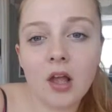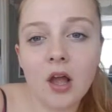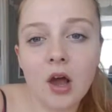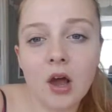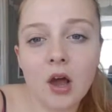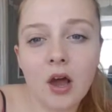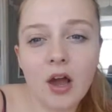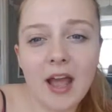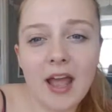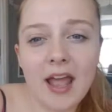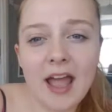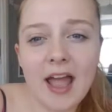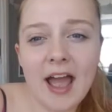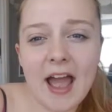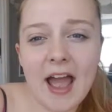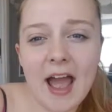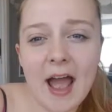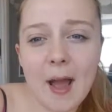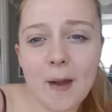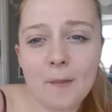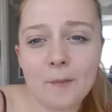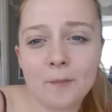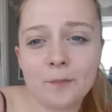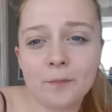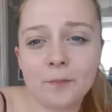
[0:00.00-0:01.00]
I
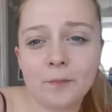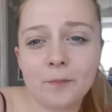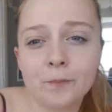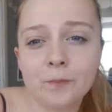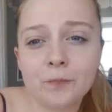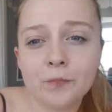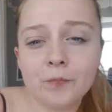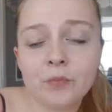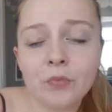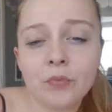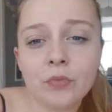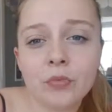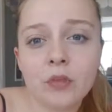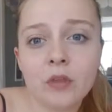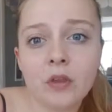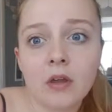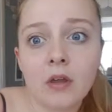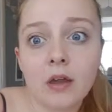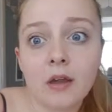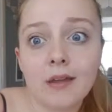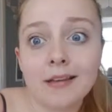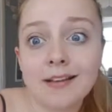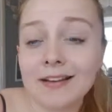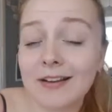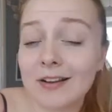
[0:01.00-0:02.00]
am
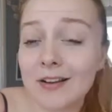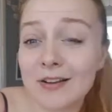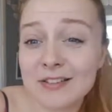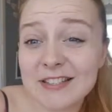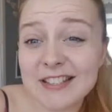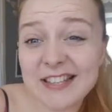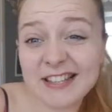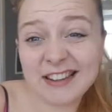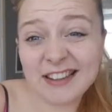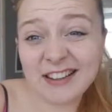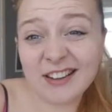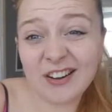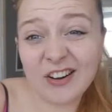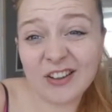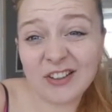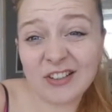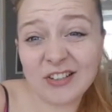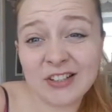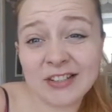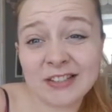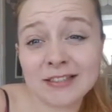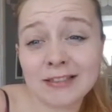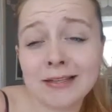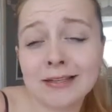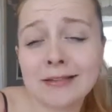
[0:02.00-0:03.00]
gonna go sit in the
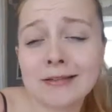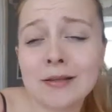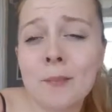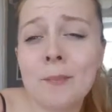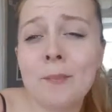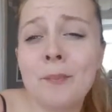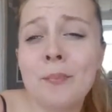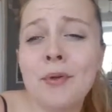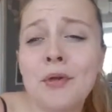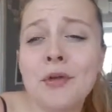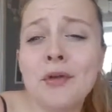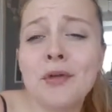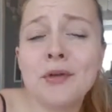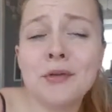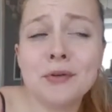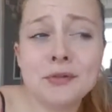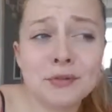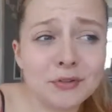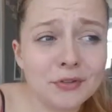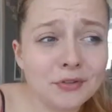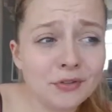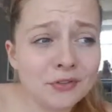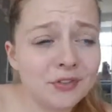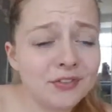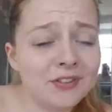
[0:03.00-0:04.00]
garden because it's a
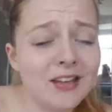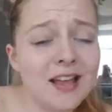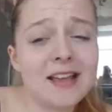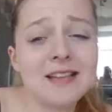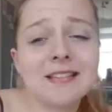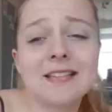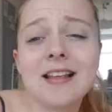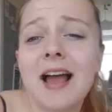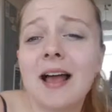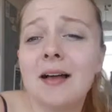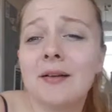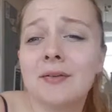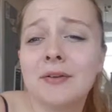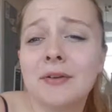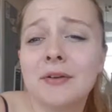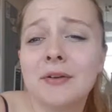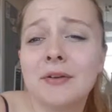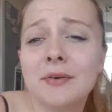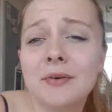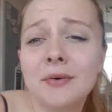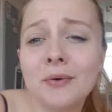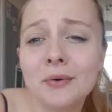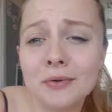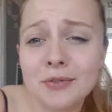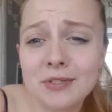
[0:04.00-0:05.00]
beautiful day. It's absolutely
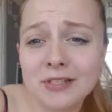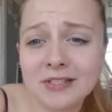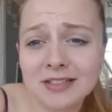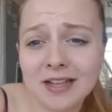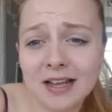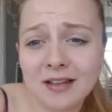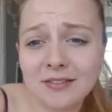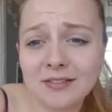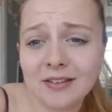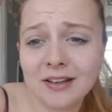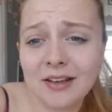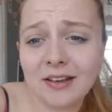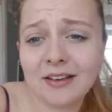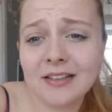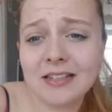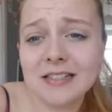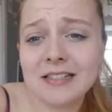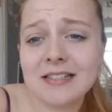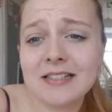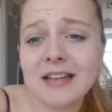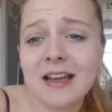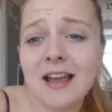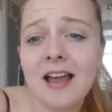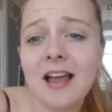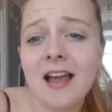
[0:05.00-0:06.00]
gorgeous
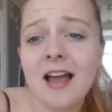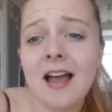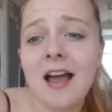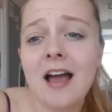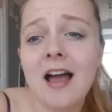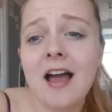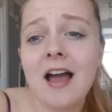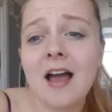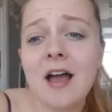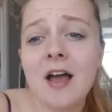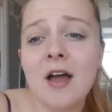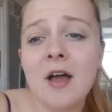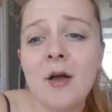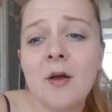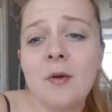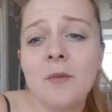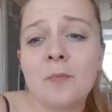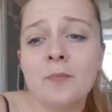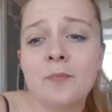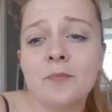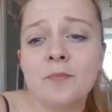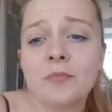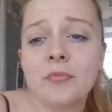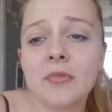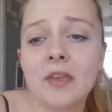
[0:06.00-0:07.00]
outside. Yeah,
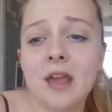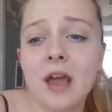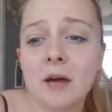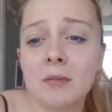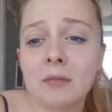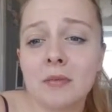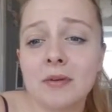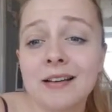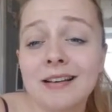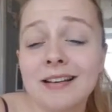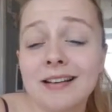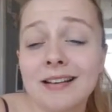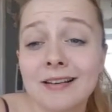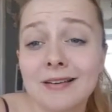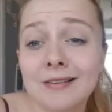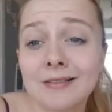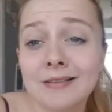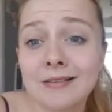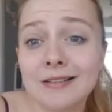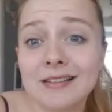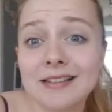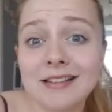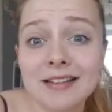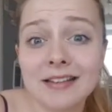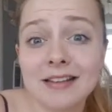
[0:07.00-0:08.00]
I'm gonna
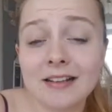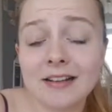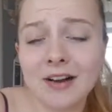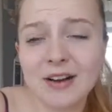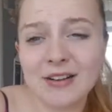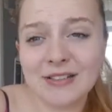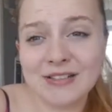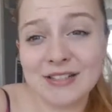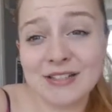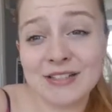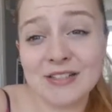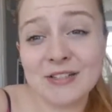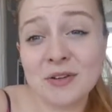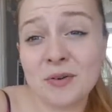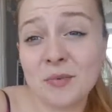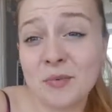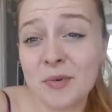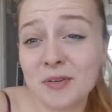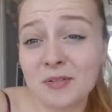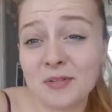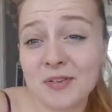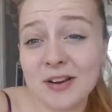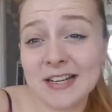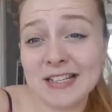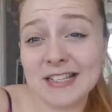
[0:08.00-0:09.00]
go sit in the garden, do a
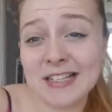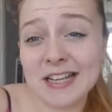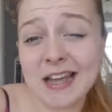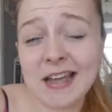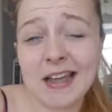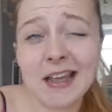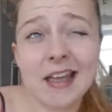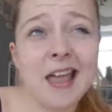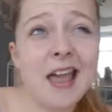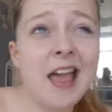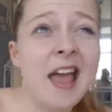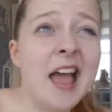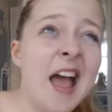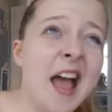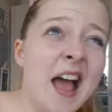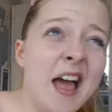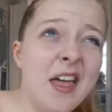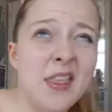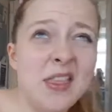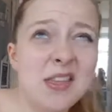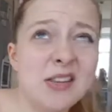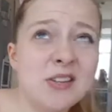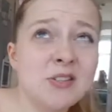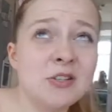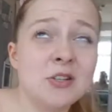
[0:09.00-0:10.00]
bit of reading,
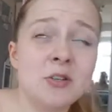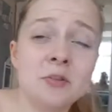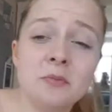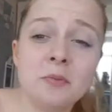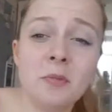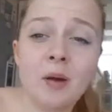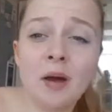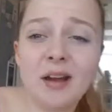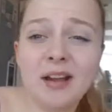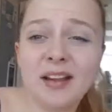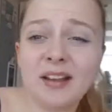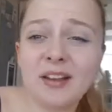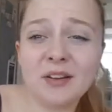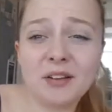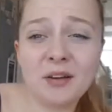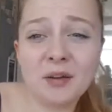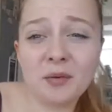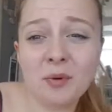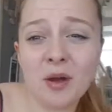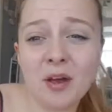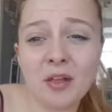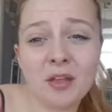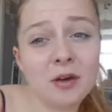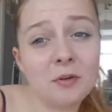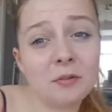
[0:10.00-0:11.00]
and then do my uni
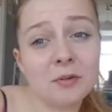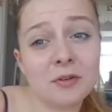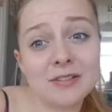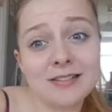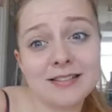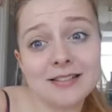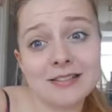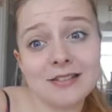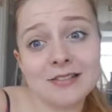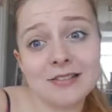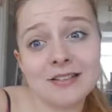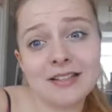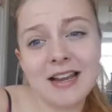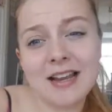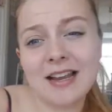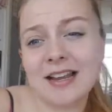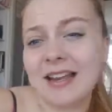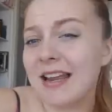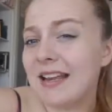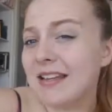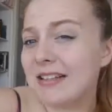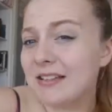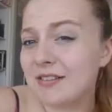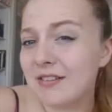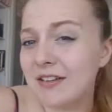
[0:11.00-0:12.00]
work I want to do today
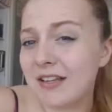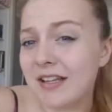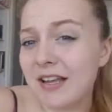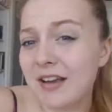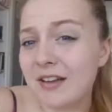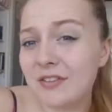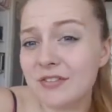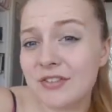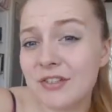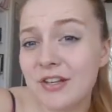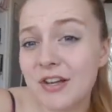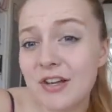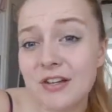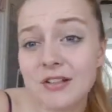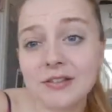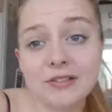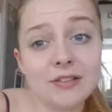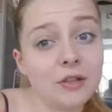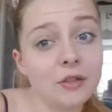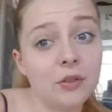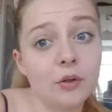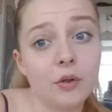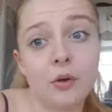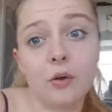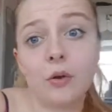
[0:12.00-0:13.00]
later in the afternoon,
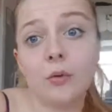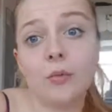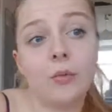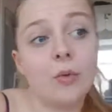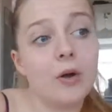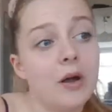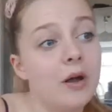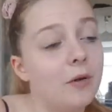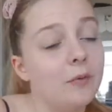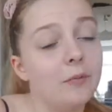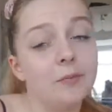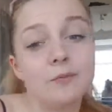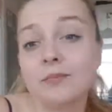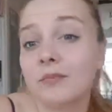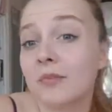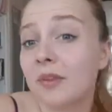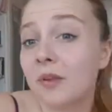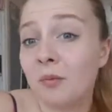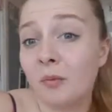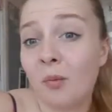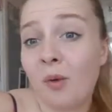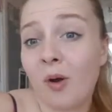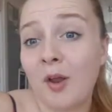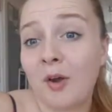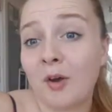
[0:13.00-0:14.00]
because I thought, well,
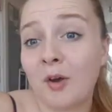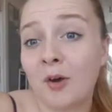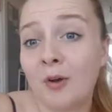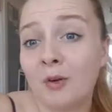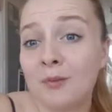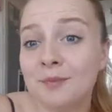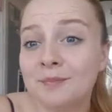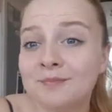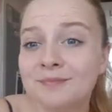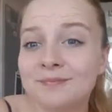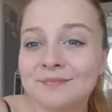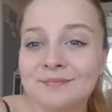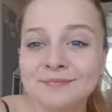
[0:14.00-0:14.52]
why not?